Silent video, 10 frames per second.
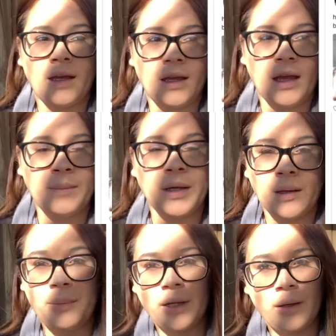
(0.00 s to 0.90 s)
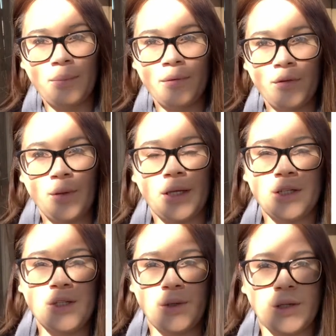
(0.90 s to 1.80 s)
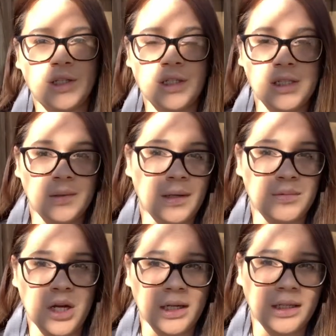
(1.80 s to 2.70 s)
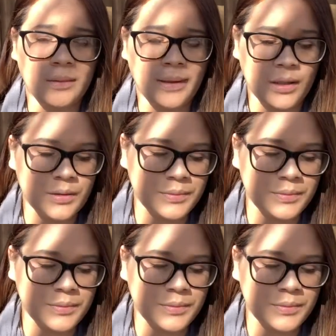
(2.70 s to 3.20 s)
I'm gonna put up a few here so you can just see what I'm talking about.